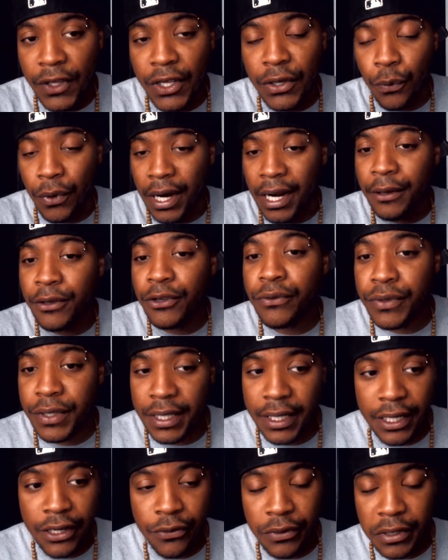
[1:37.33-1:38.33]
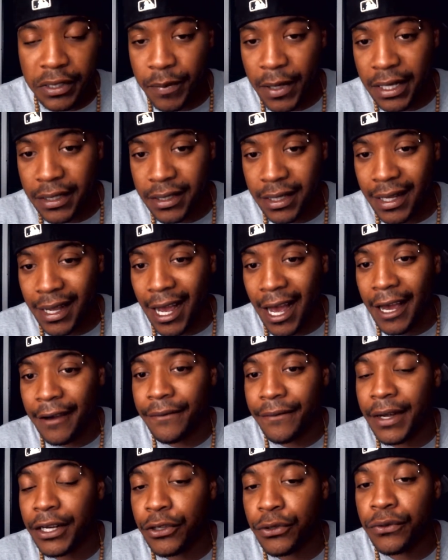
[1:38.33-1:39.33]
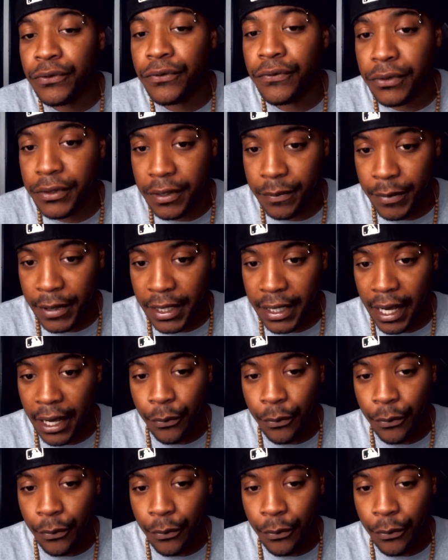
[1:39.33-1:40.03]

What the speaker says: When I'm using the EOS blockchain, I find it useful to me.